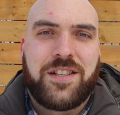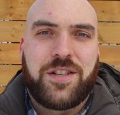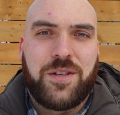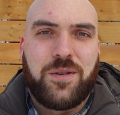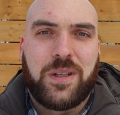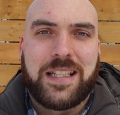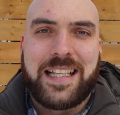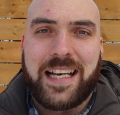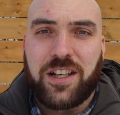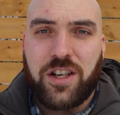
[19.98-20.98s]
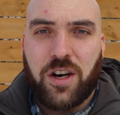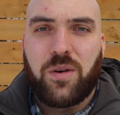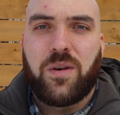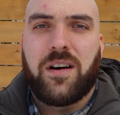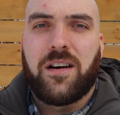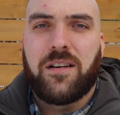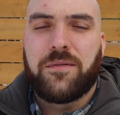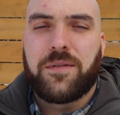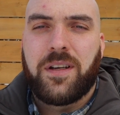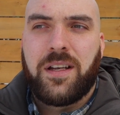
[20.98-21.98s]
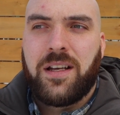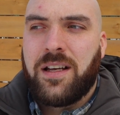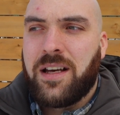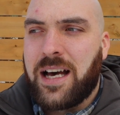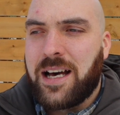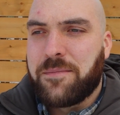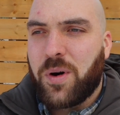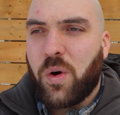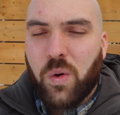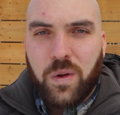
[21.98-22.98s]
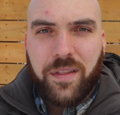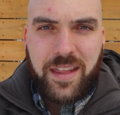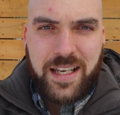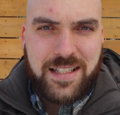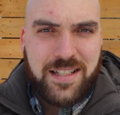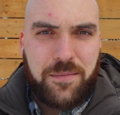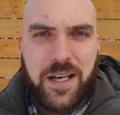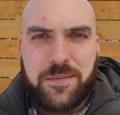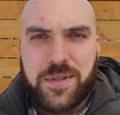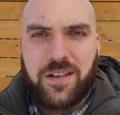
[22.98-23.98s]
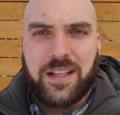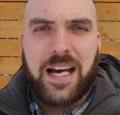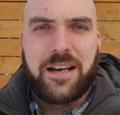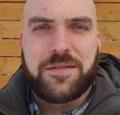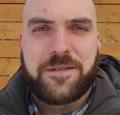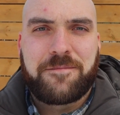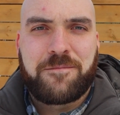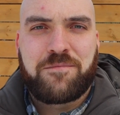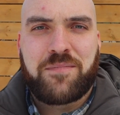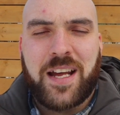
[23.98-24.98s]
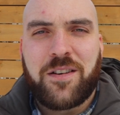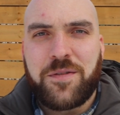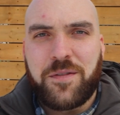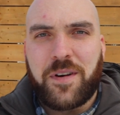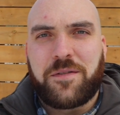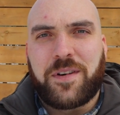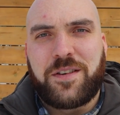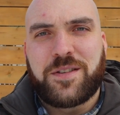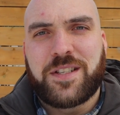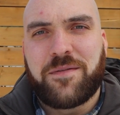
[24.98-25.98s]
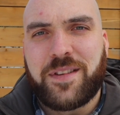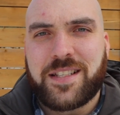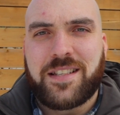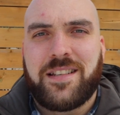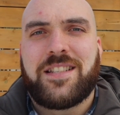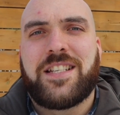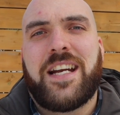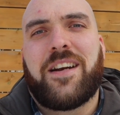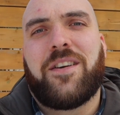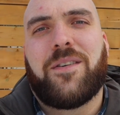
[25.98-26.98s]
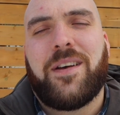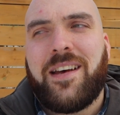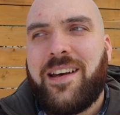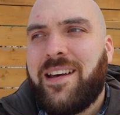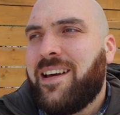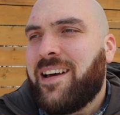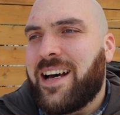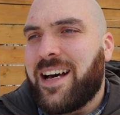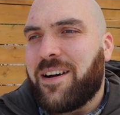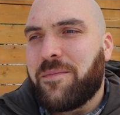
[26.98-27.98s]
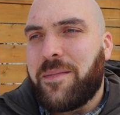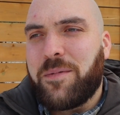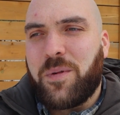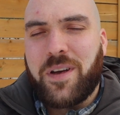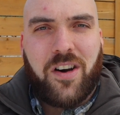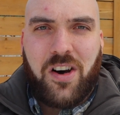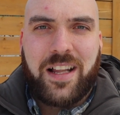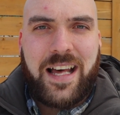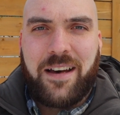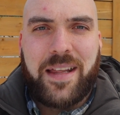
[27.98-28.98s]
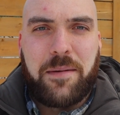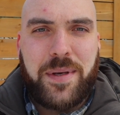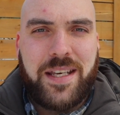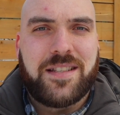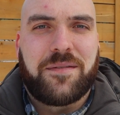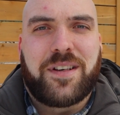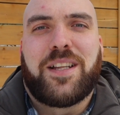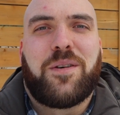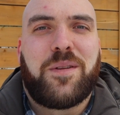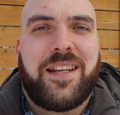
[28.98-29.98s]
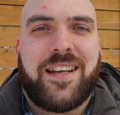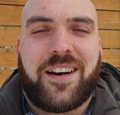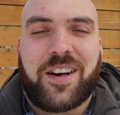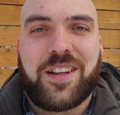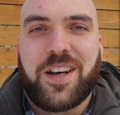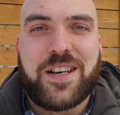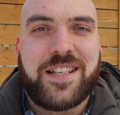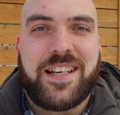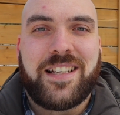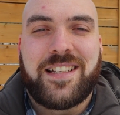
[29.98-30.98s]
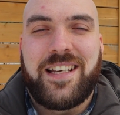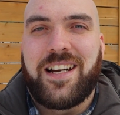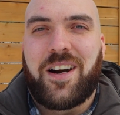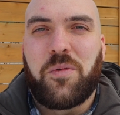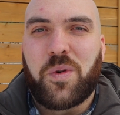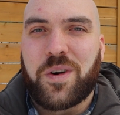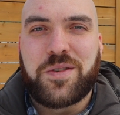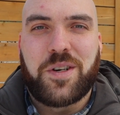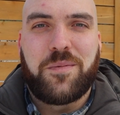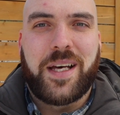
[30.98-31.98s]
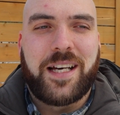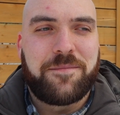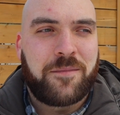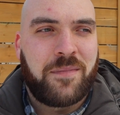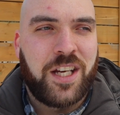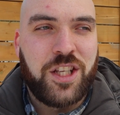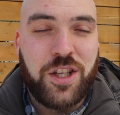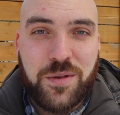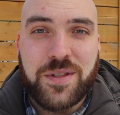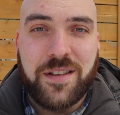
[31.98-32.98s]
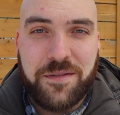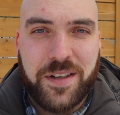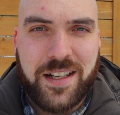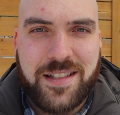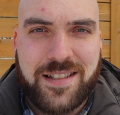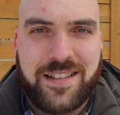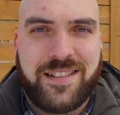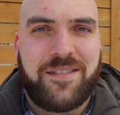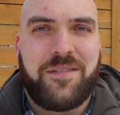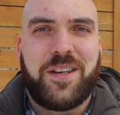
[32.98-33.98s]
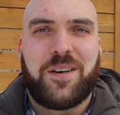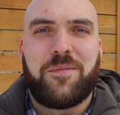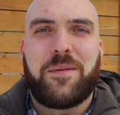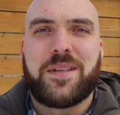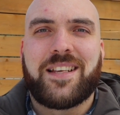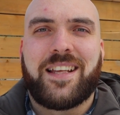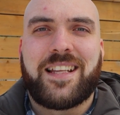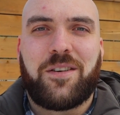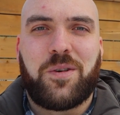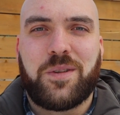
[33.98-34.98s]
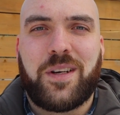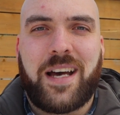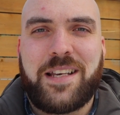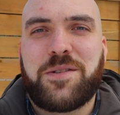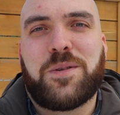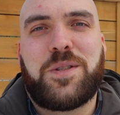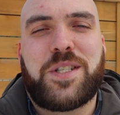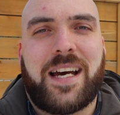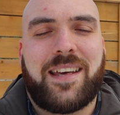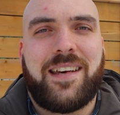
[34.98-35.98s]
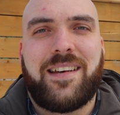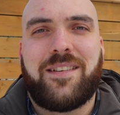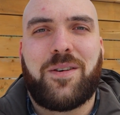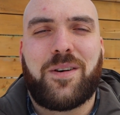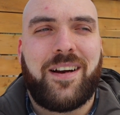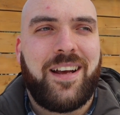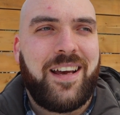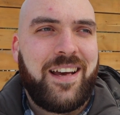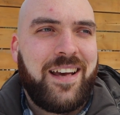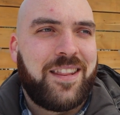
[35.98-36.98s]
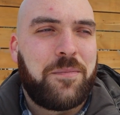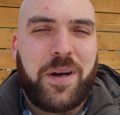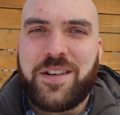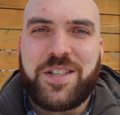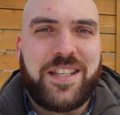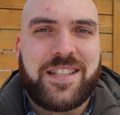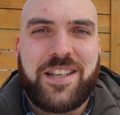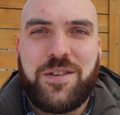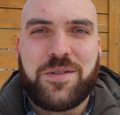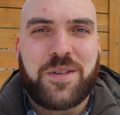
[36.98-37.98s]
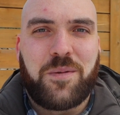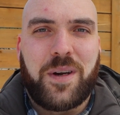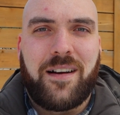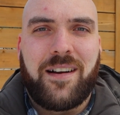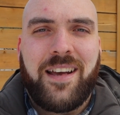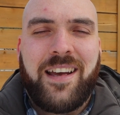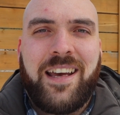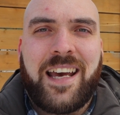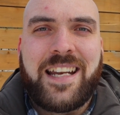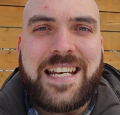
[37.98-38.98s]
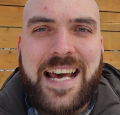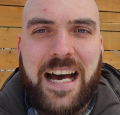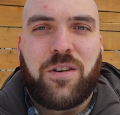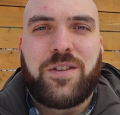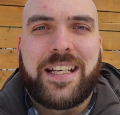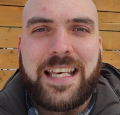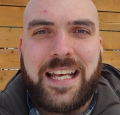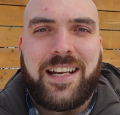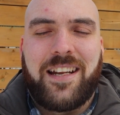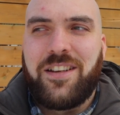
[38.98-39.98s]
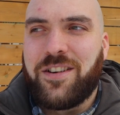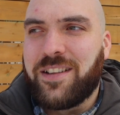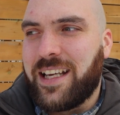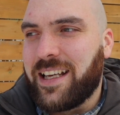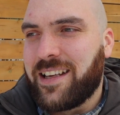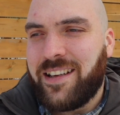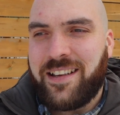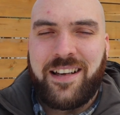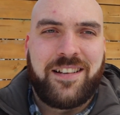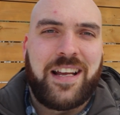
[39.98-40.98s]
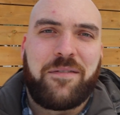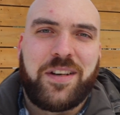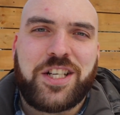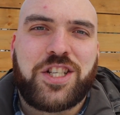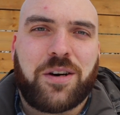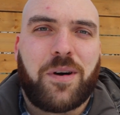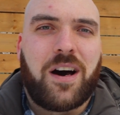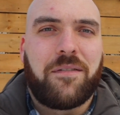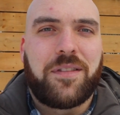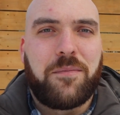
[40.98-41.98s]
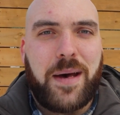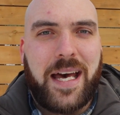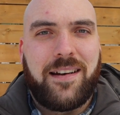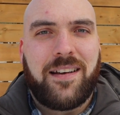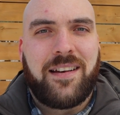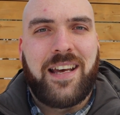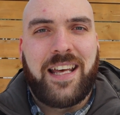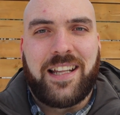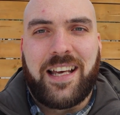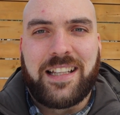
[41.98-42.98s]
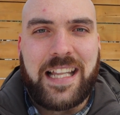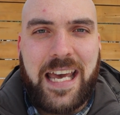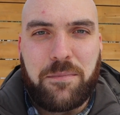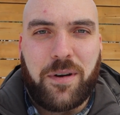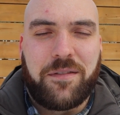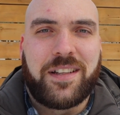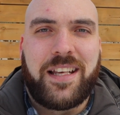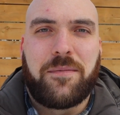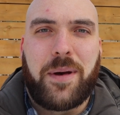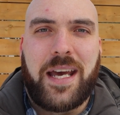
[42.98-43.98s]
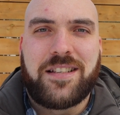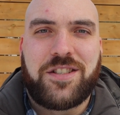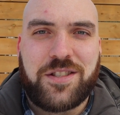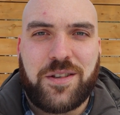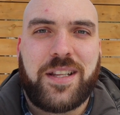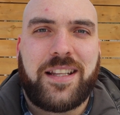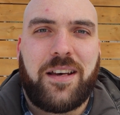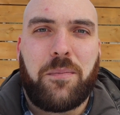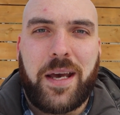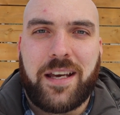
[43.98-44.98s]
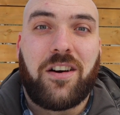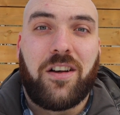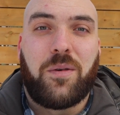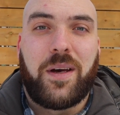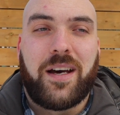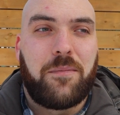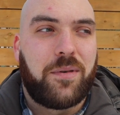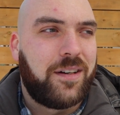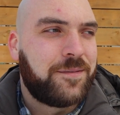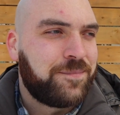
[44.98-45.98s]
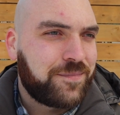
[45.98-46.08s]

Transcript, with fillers: to let go of um, old things sometimes in our lives. I don't know if you've ever found yourself in this scenario. Uh, maybe we all have that piece of clothing in our closet, in our wardrobe that used to fit us you know, maybe it's like that old high school jacket or the pair of jeans that you used to wear, and now to get in it, you're like having to jump off the bed and like land perfectly in the pants just so that they'll make it all the way up or